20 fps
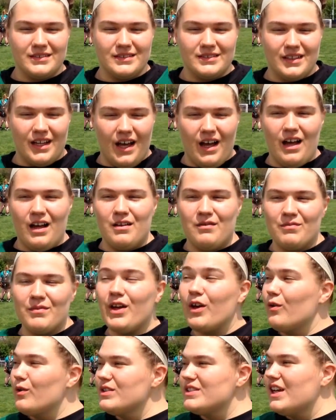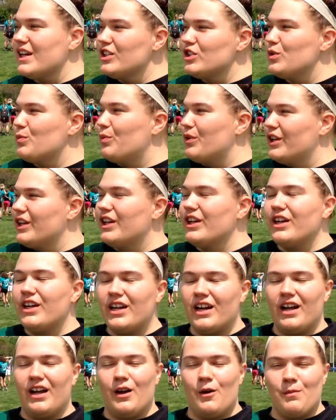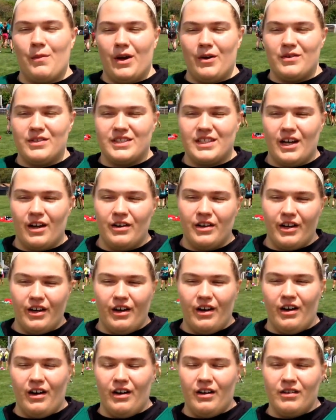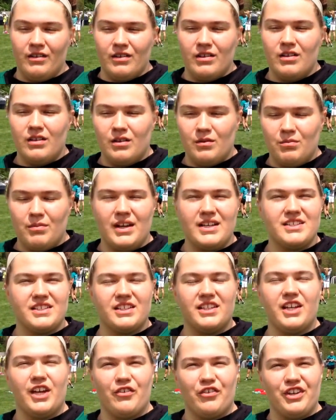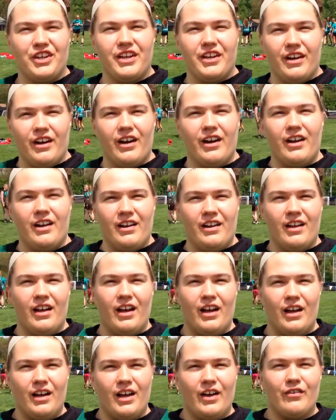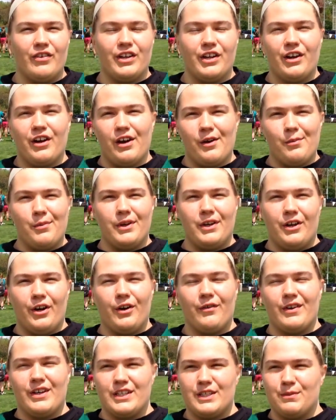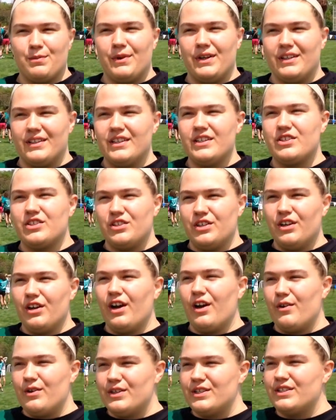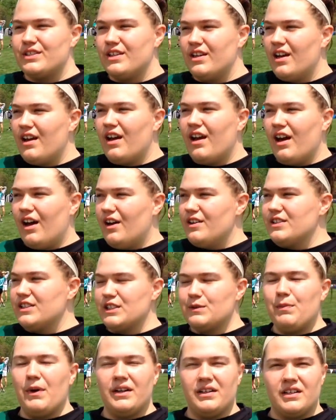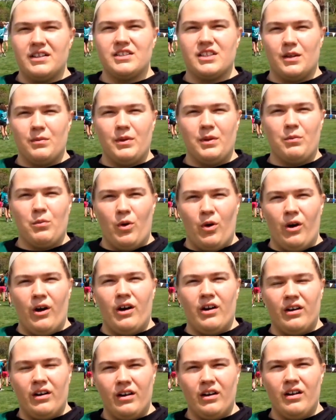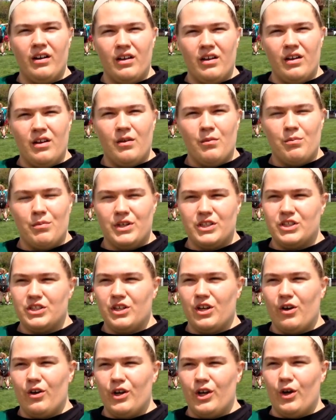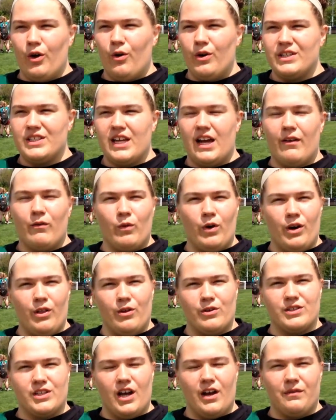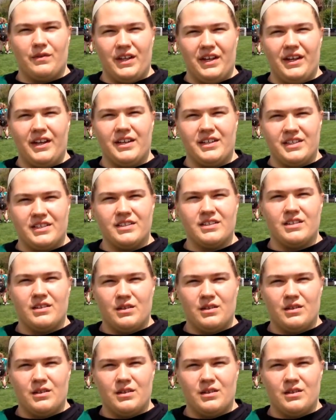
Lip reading: It was actually pretty good. I was down here basically every year, and every year I'd be nervous. But this year I was expecting something more. But, you know, you always have one of those off days.